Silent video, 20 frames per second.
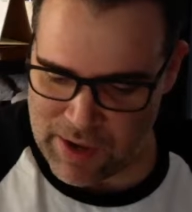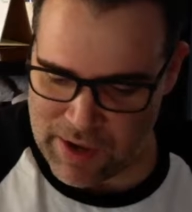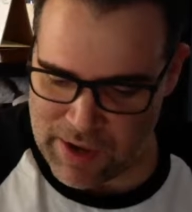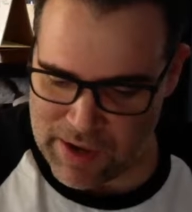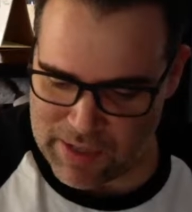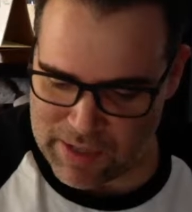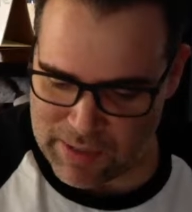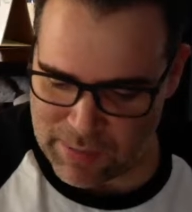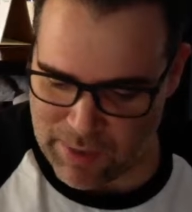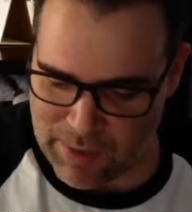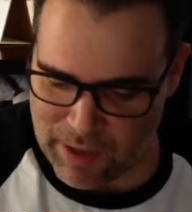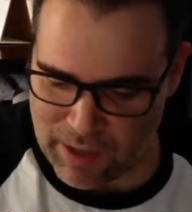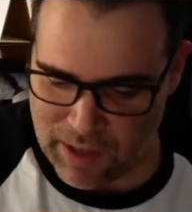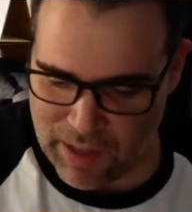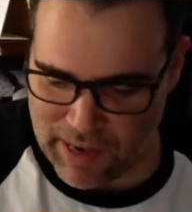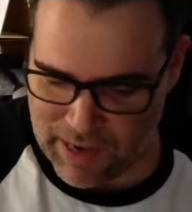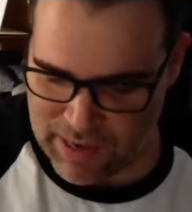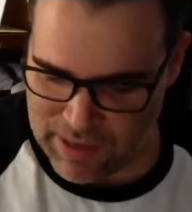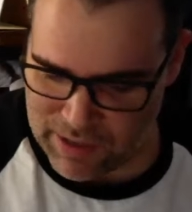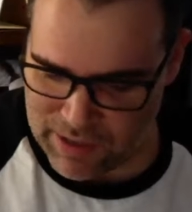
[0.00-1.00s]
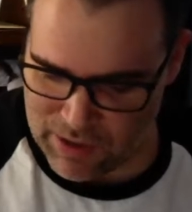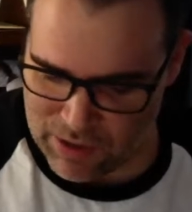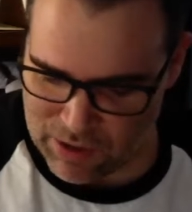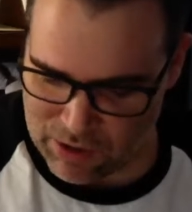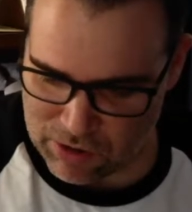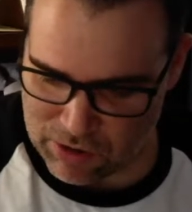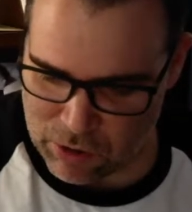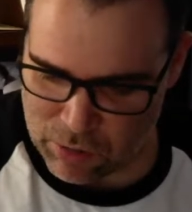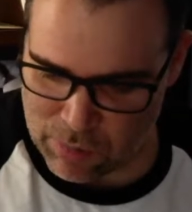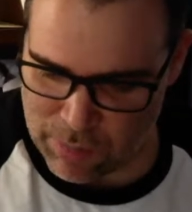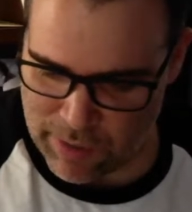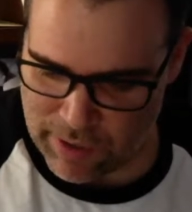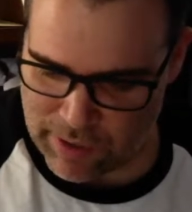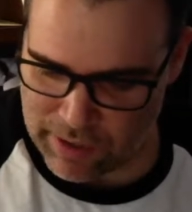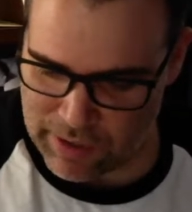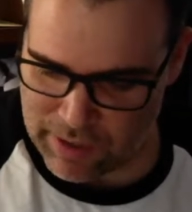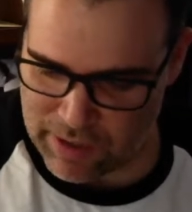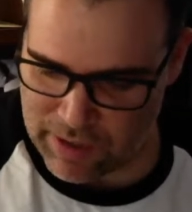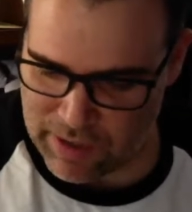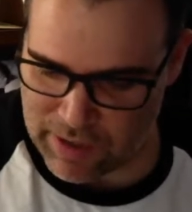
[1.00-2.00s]
Isabel handed her Lupe
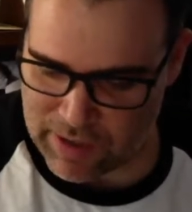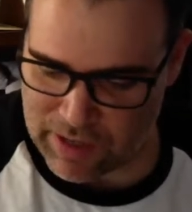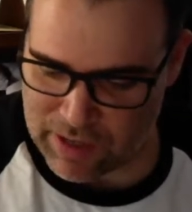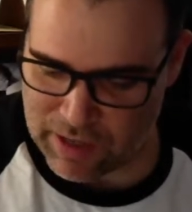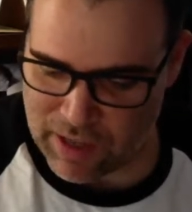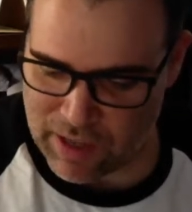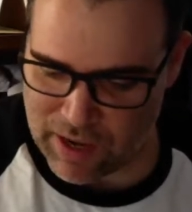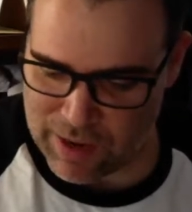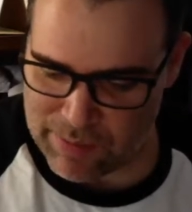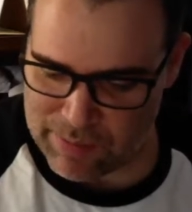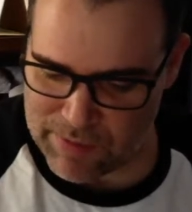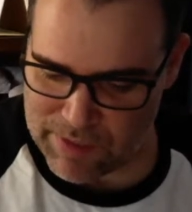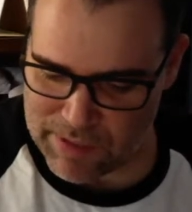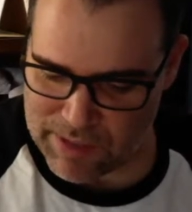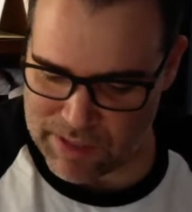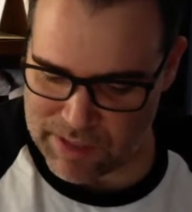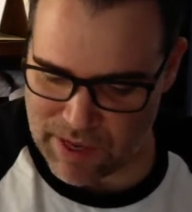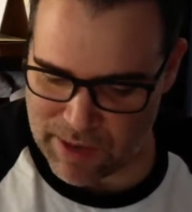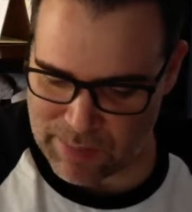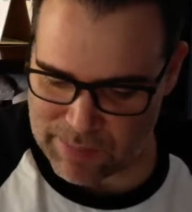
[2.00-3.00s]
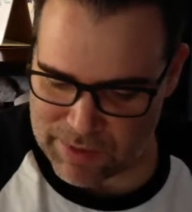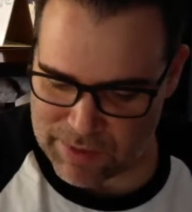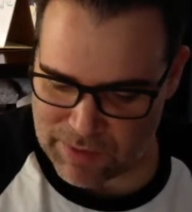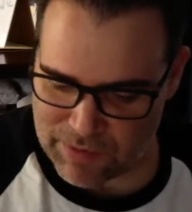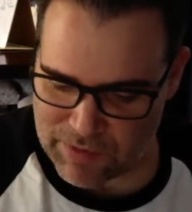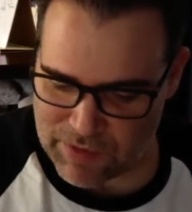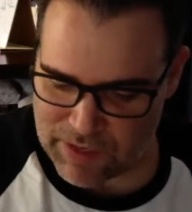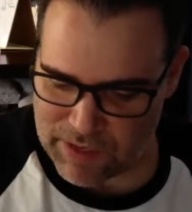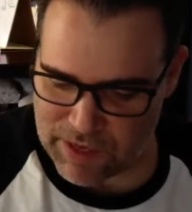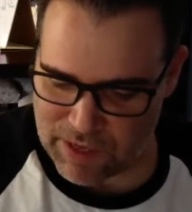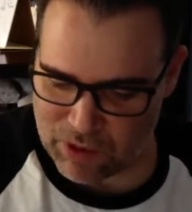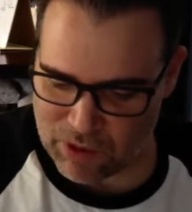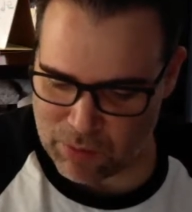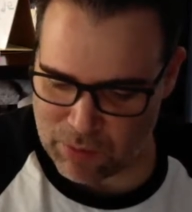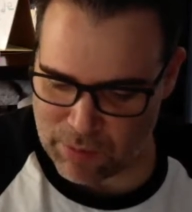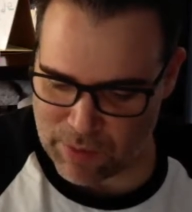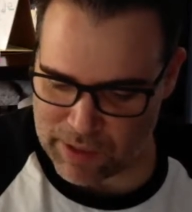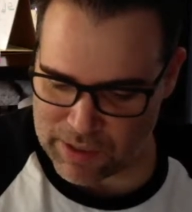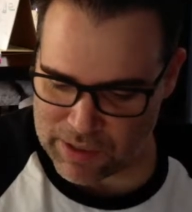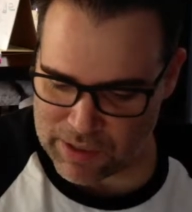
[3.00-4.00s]
and climbed the steps of the yellow
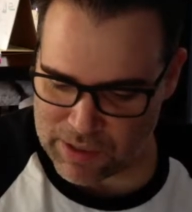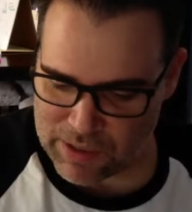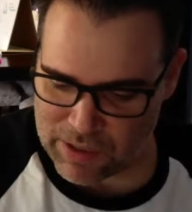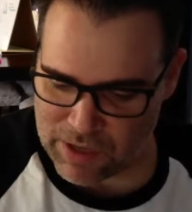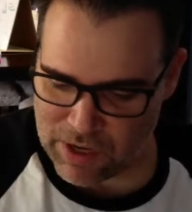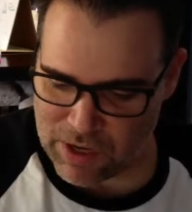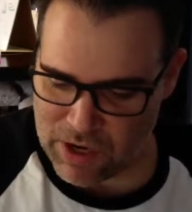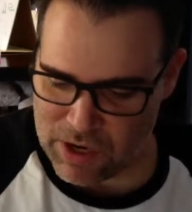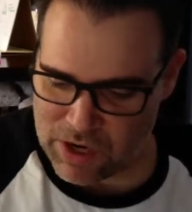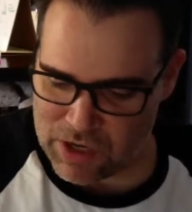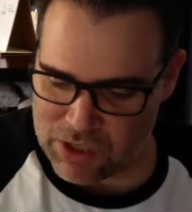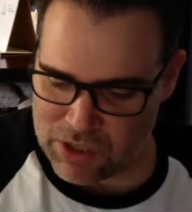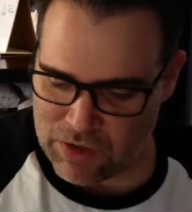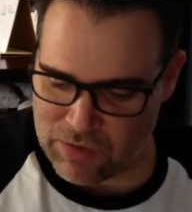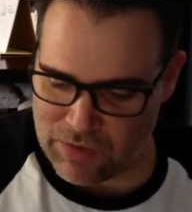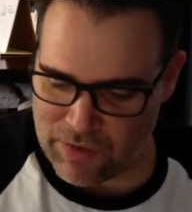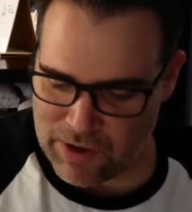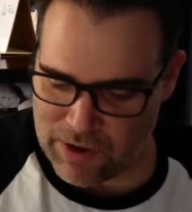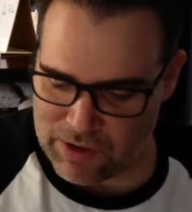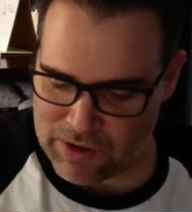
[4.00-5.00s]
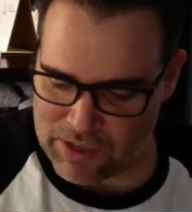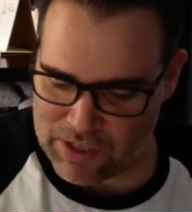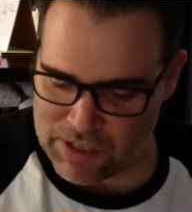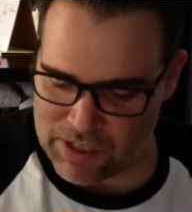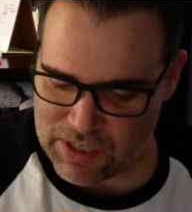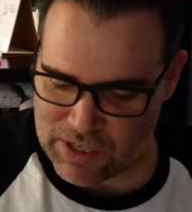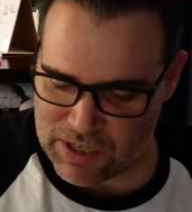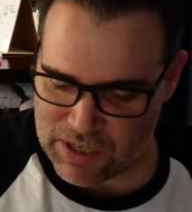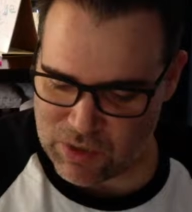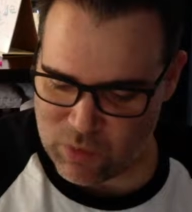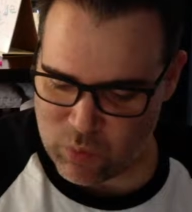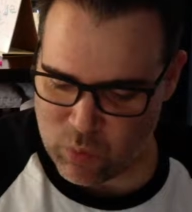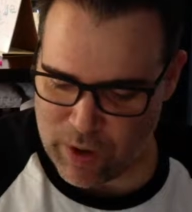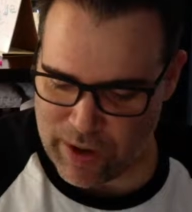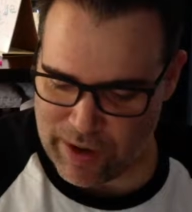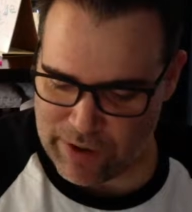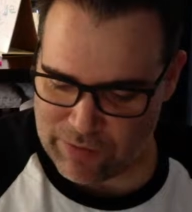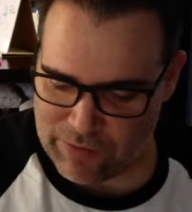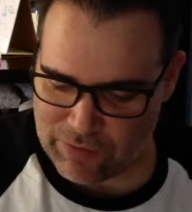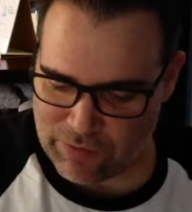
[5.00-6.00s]
bus. She found a seat and
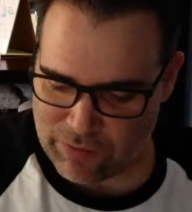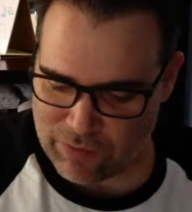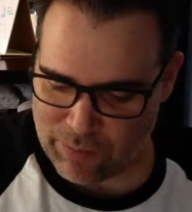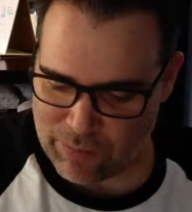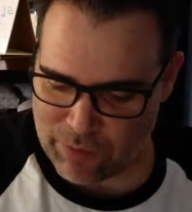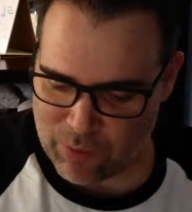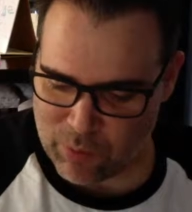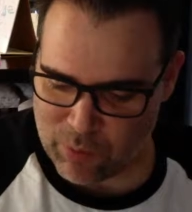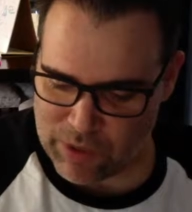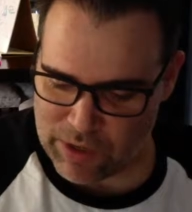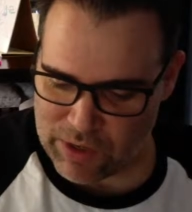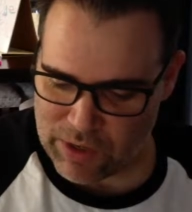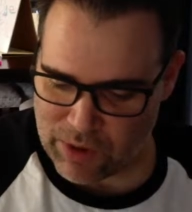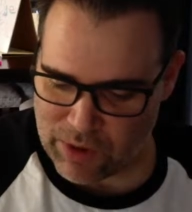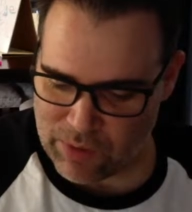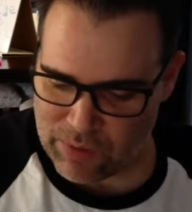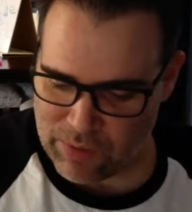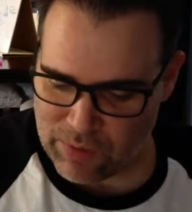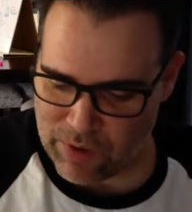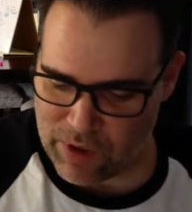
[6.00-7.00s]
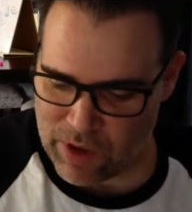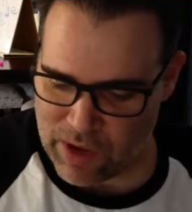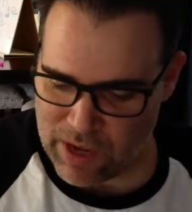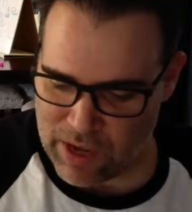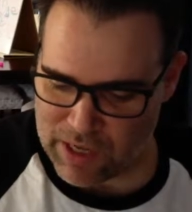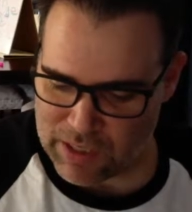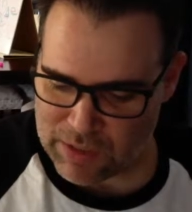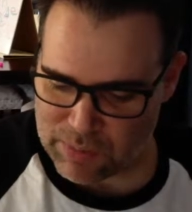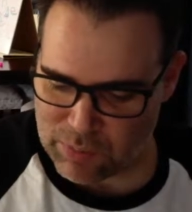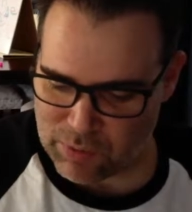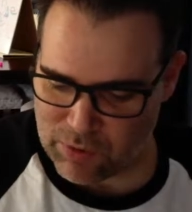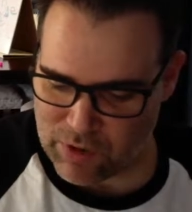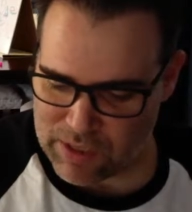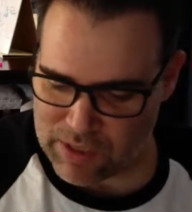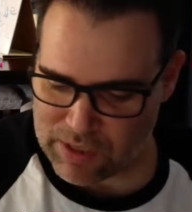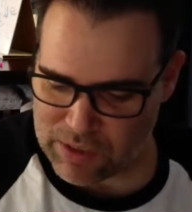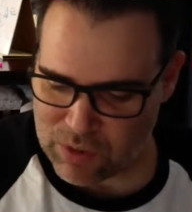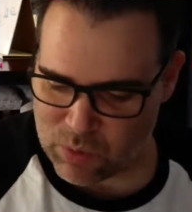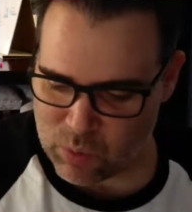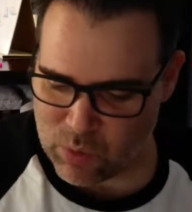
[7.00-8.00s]
waved from the window.
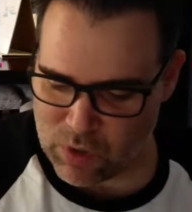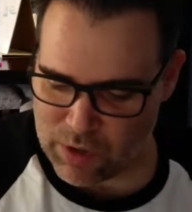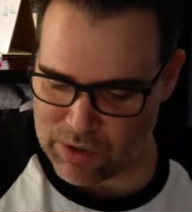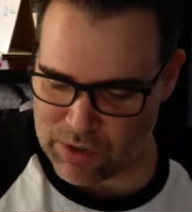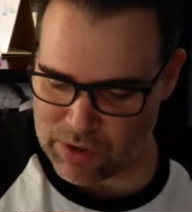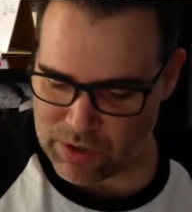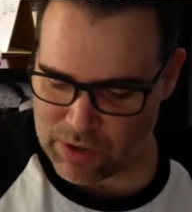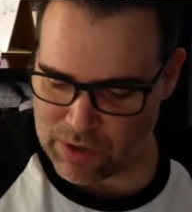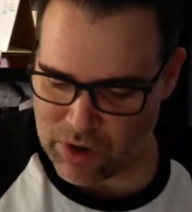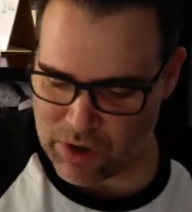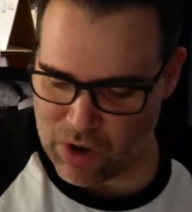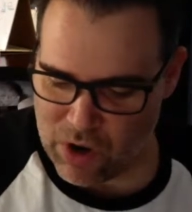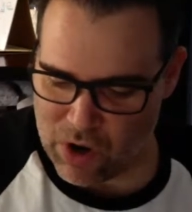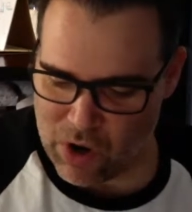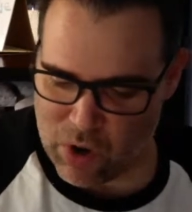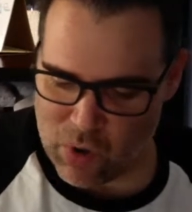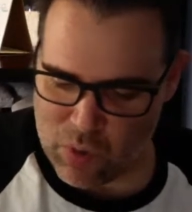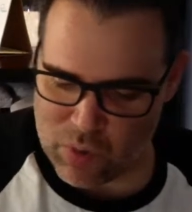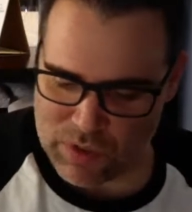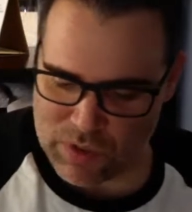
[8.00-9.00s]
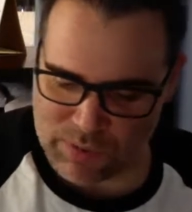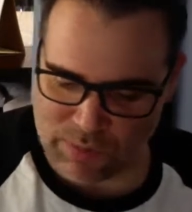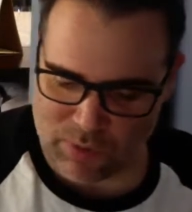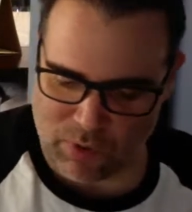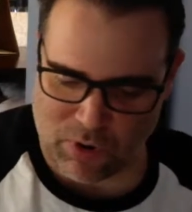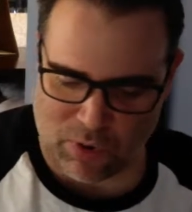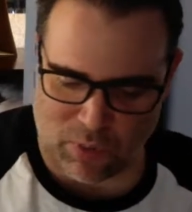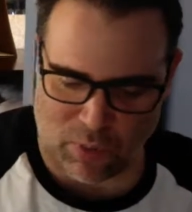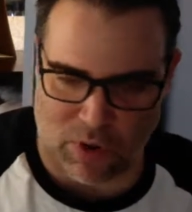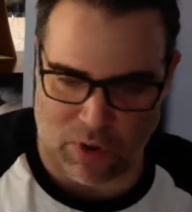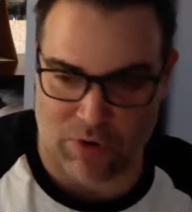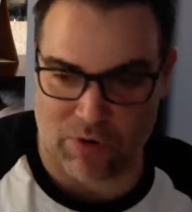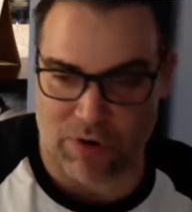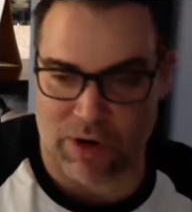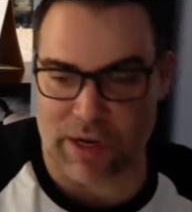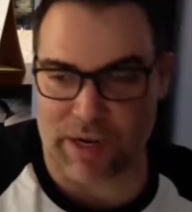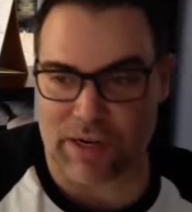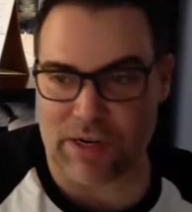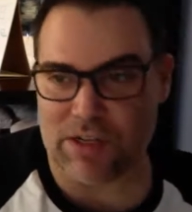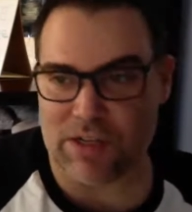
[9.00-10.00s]
Esperanza wondered who was more
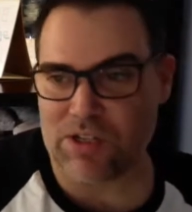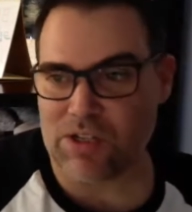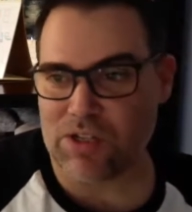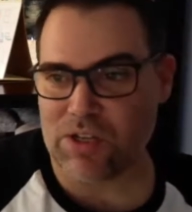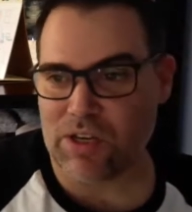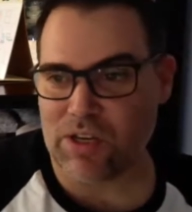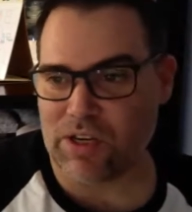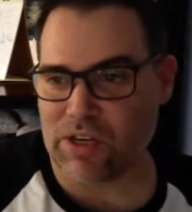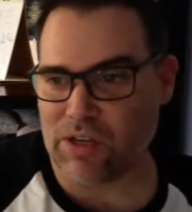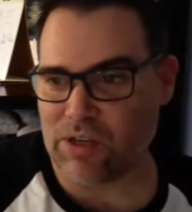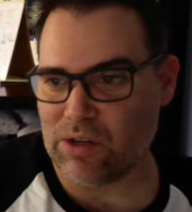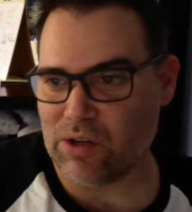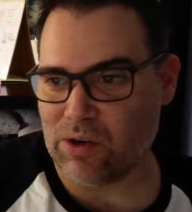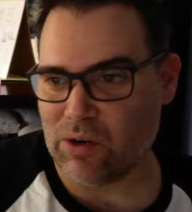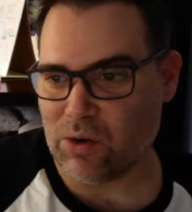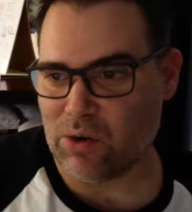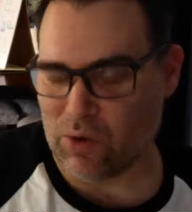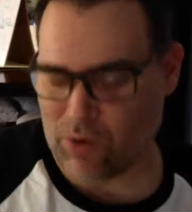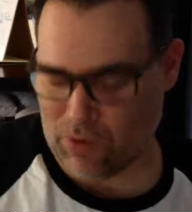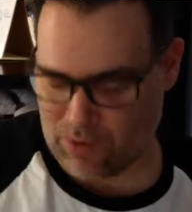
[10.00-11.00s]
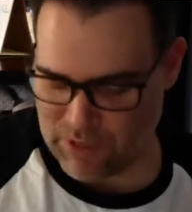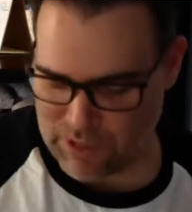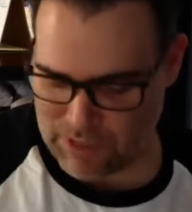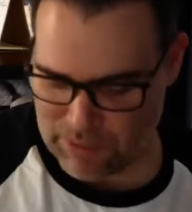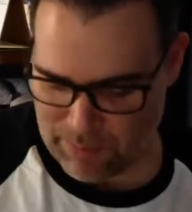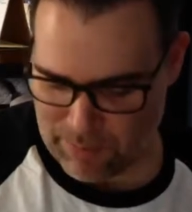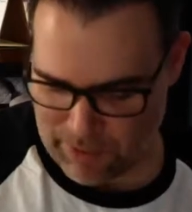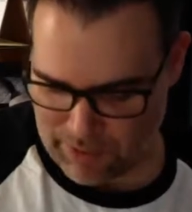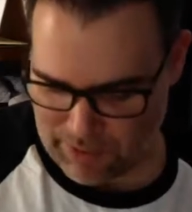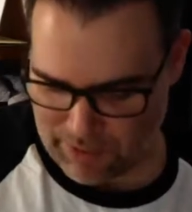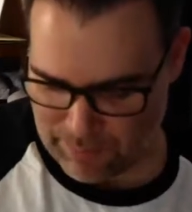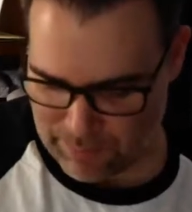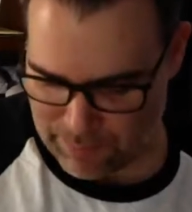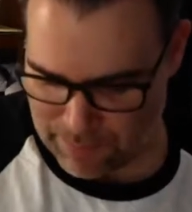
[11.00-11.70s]
worried, she or Isabel.